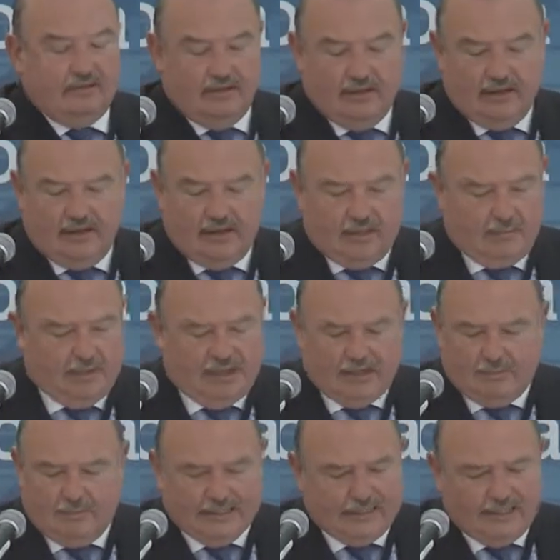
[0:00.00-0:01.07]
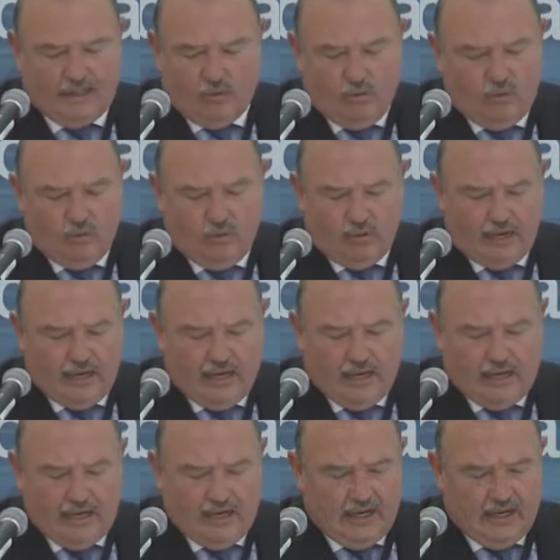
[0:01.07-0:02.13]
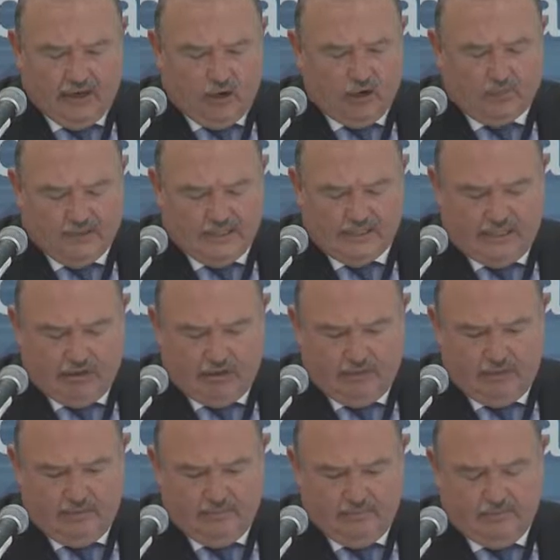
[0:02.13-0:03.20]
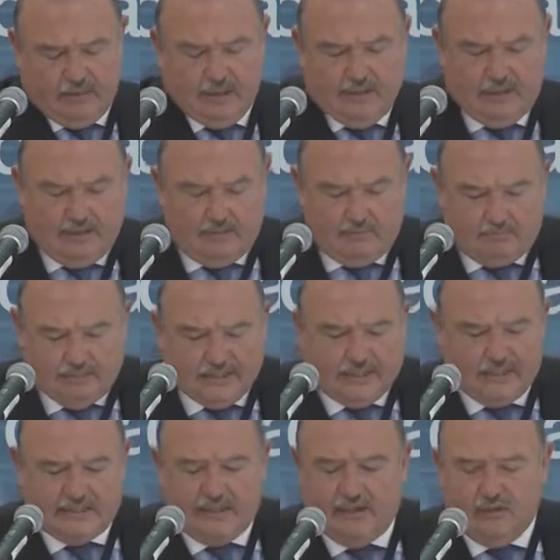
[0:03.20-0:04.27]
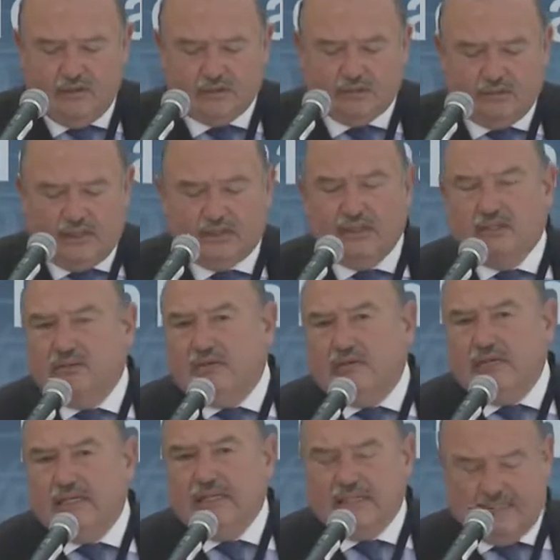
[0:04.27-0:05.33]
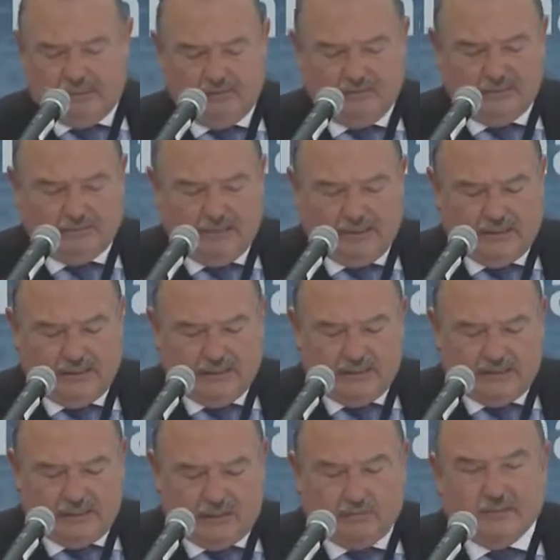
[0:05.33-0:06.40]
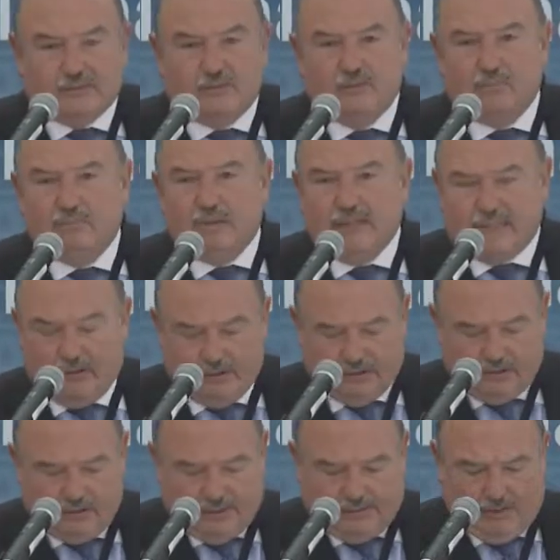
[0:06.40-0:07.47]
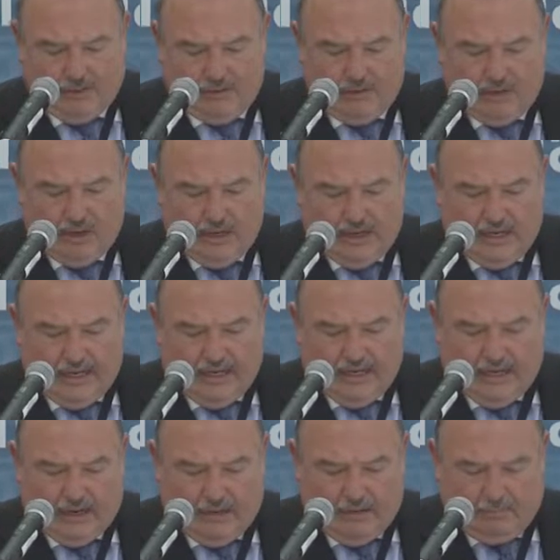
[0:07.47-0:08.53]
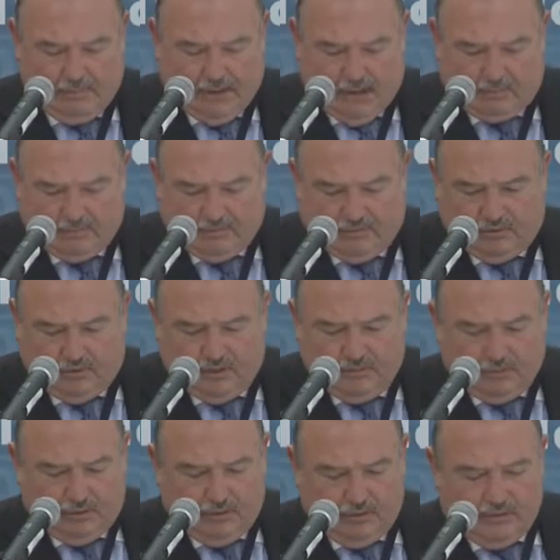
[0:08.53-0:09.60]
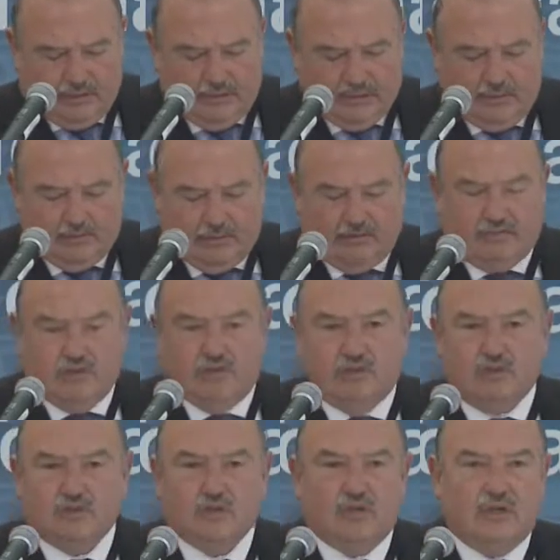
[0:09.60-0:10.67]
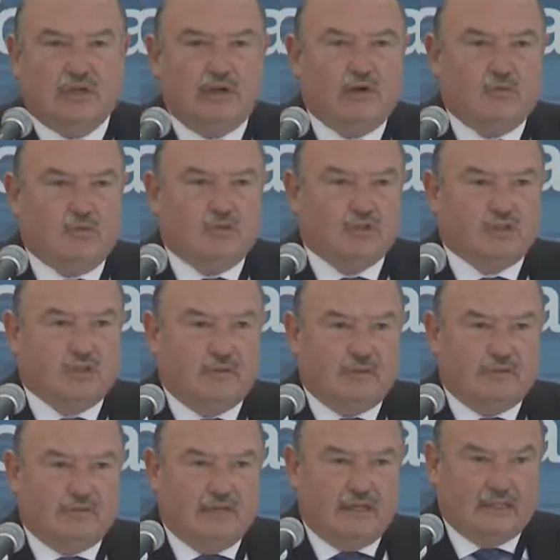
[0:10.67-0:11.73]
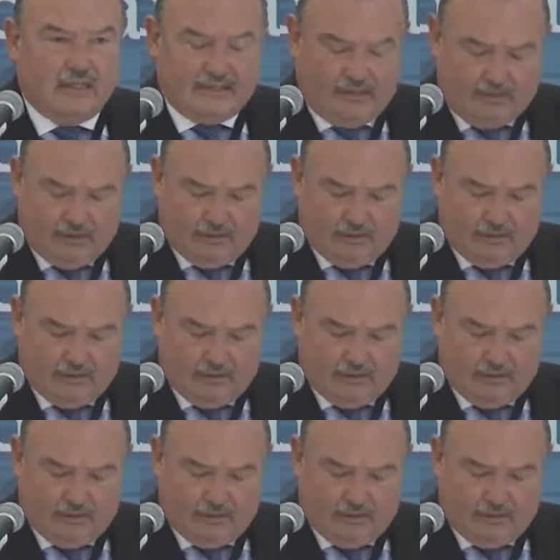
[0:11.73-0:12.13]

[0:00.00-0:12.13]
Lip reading: Big data is not a technology in itself; it's a work, a form of obtaining benefits and value from the great volumes